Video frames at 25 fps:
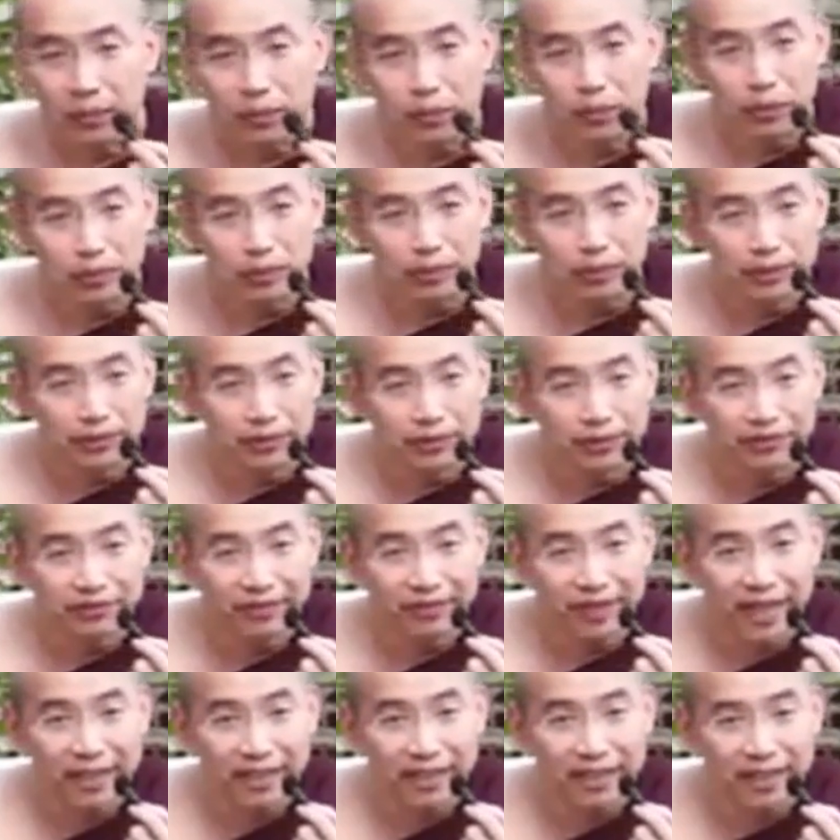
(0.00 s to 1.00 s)
that will be
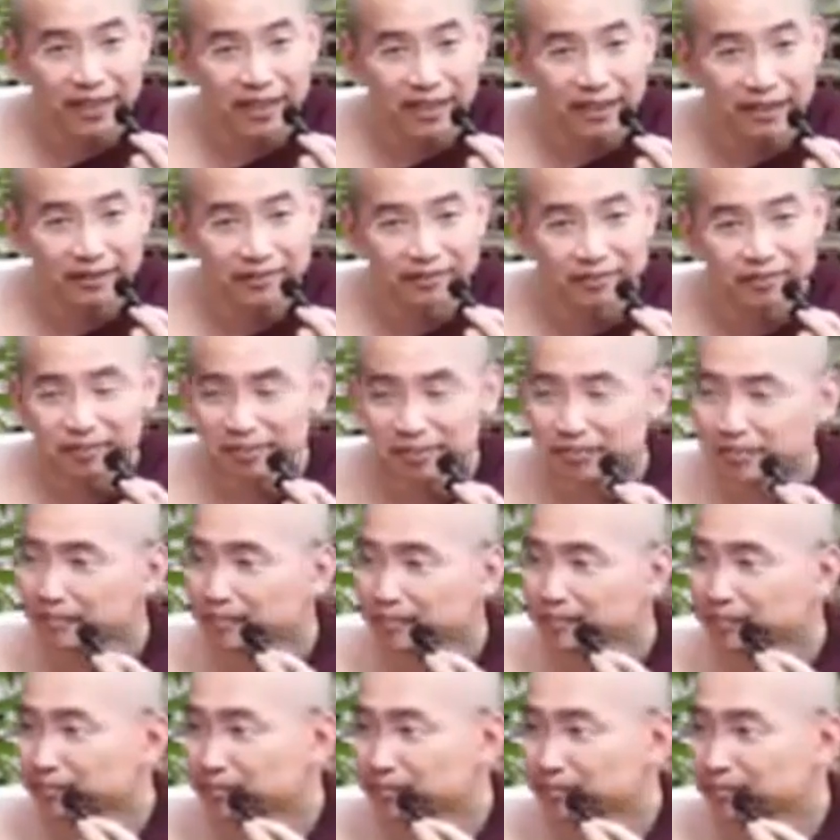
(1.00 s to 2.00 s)
reflected
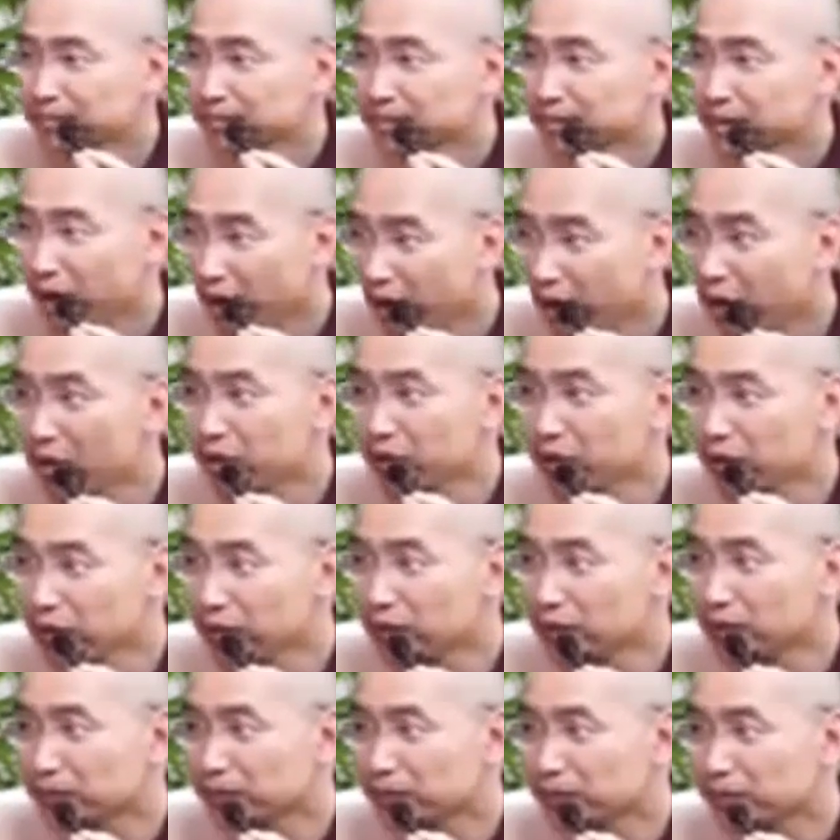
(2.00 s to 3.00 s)
on
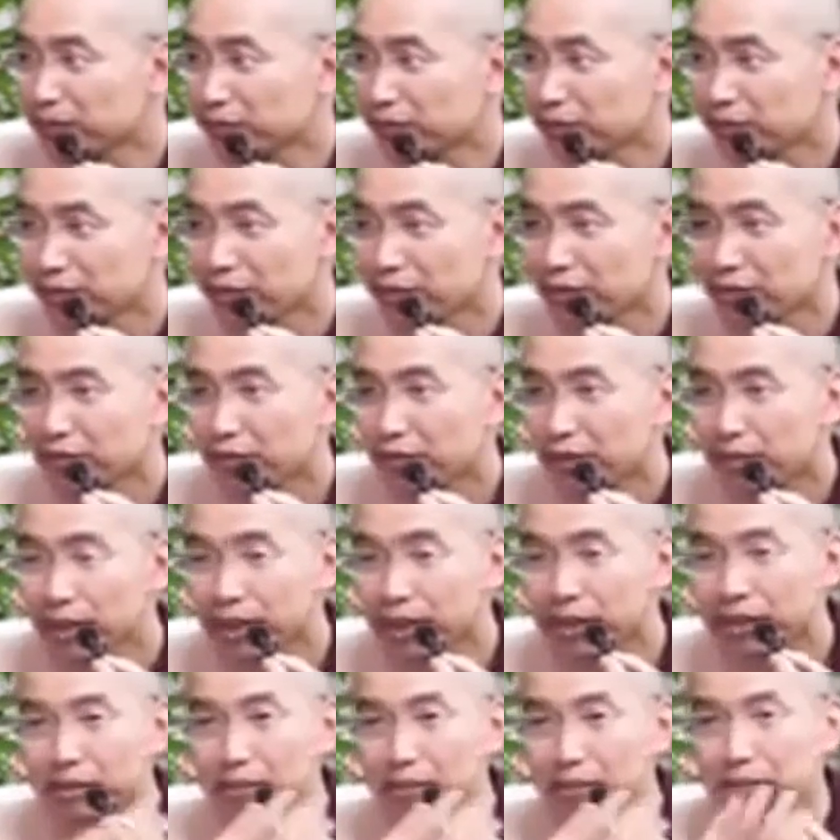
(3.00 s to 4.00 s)
you
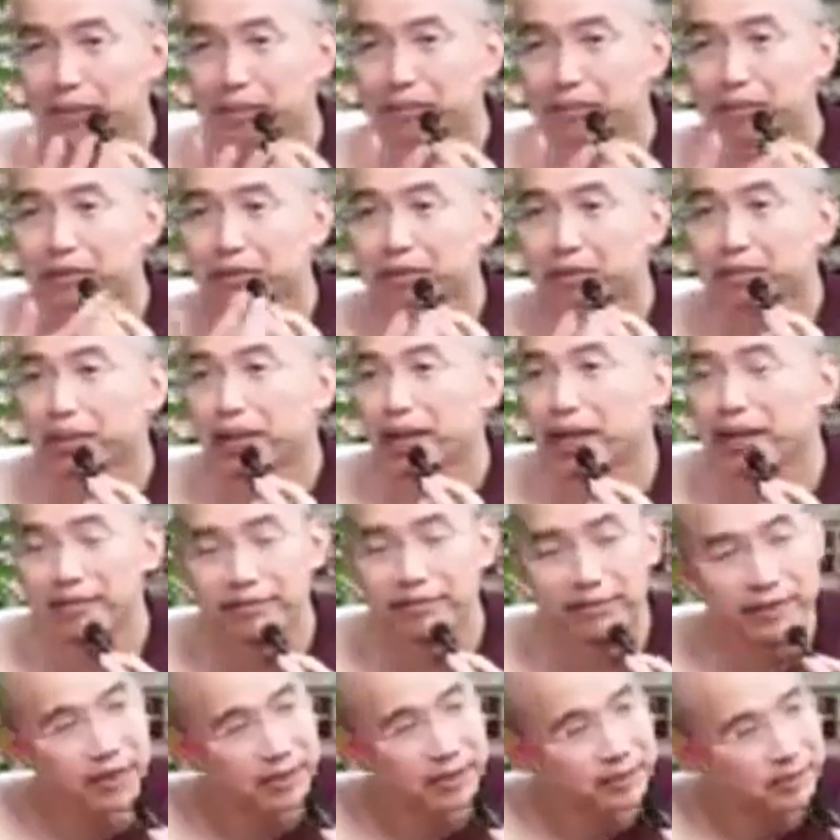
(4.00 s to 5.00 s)
from other people's
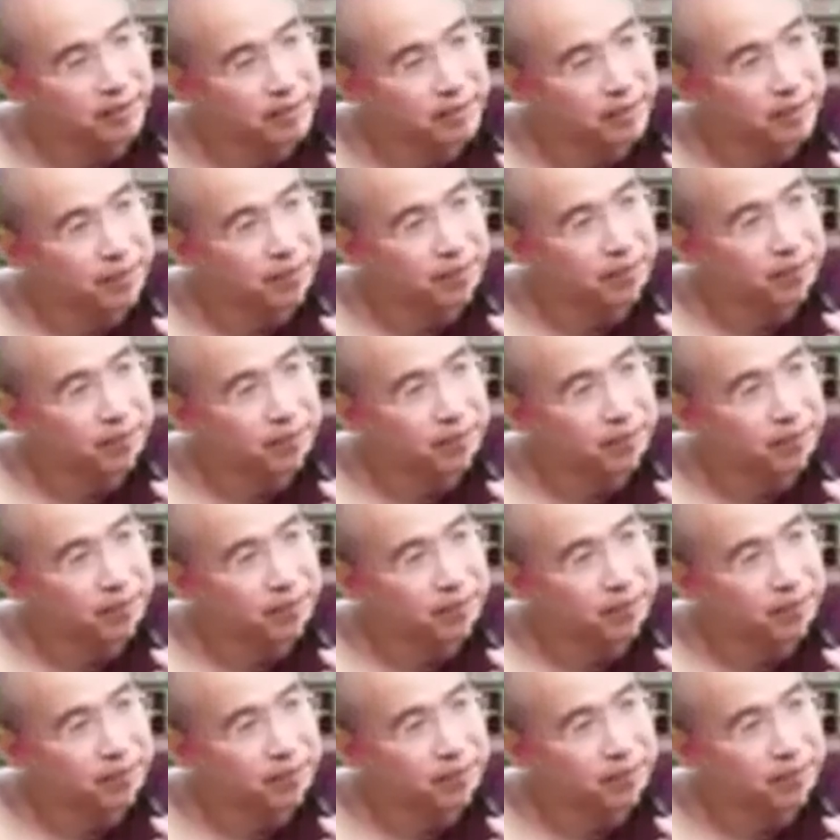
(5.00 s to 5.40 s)
behavior.